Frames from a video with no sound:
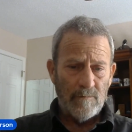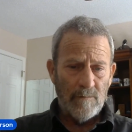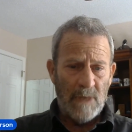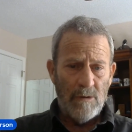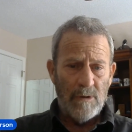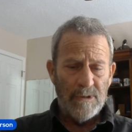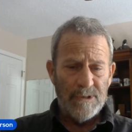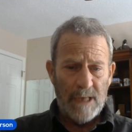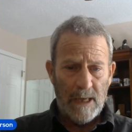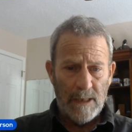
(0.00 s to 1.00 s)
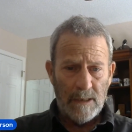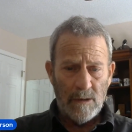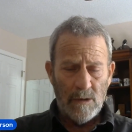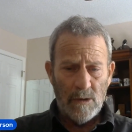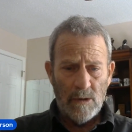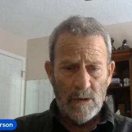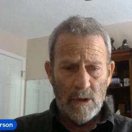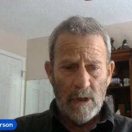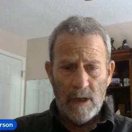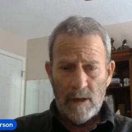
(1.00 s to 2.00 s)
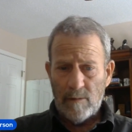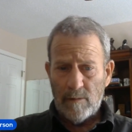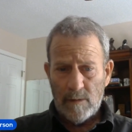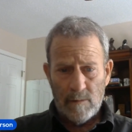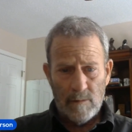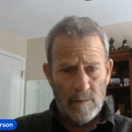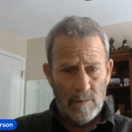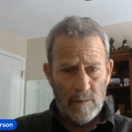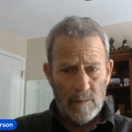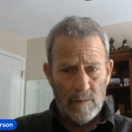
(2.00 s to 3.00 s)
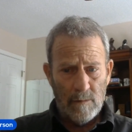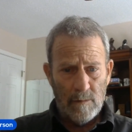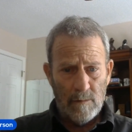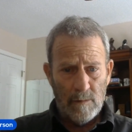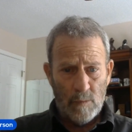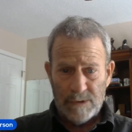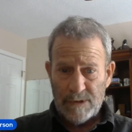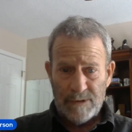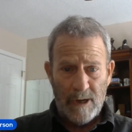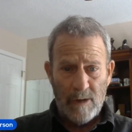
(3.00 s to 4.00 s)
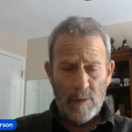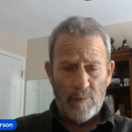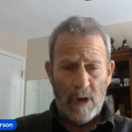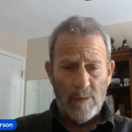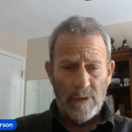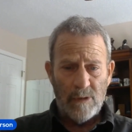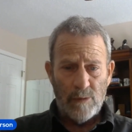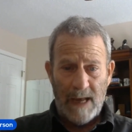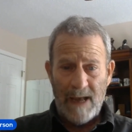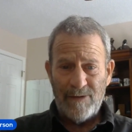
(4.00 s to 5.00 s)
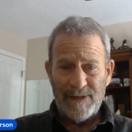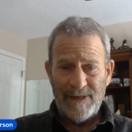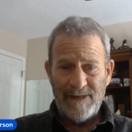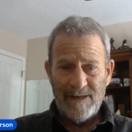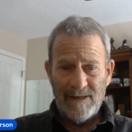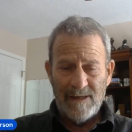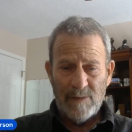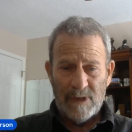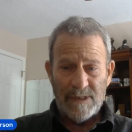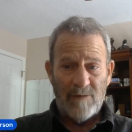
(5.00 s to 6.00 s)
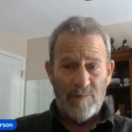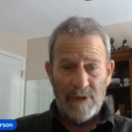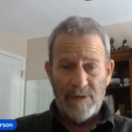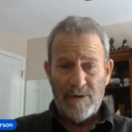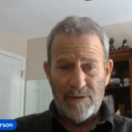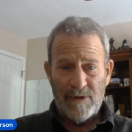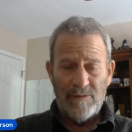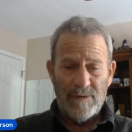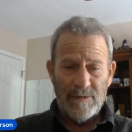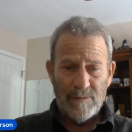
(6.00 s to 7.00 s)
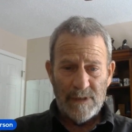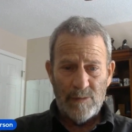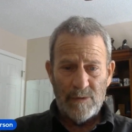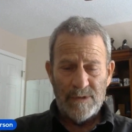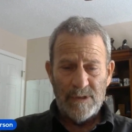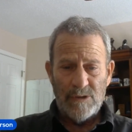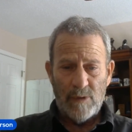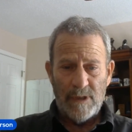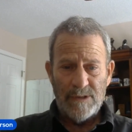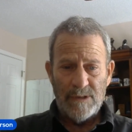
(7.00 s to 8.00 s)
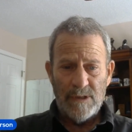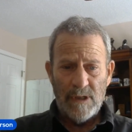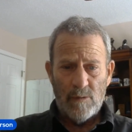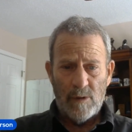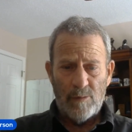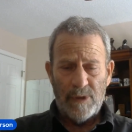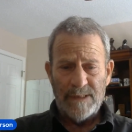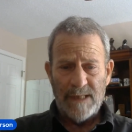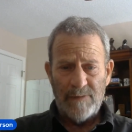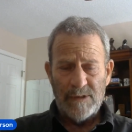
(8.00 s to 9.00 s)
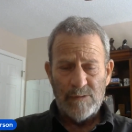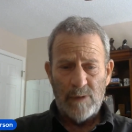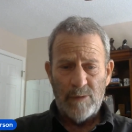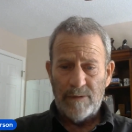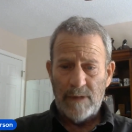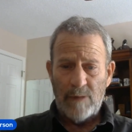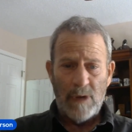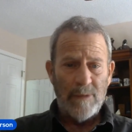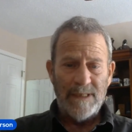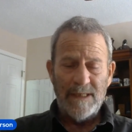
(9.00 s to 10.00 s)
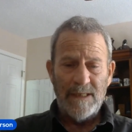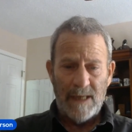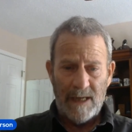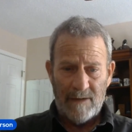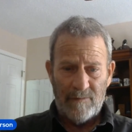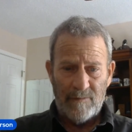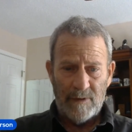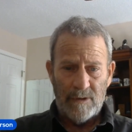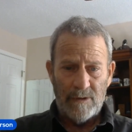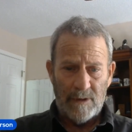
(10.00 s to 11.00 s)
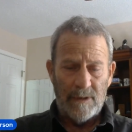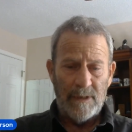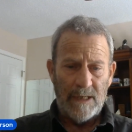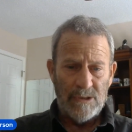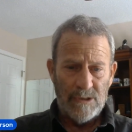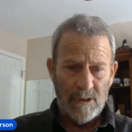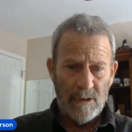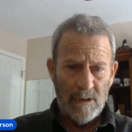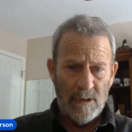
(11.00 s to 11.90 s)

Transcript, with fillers: their understanding and wasn't there, but probably the reality, because I've been there in other similar situations where it plays out this way, but they probably didn't have a good hunt next year.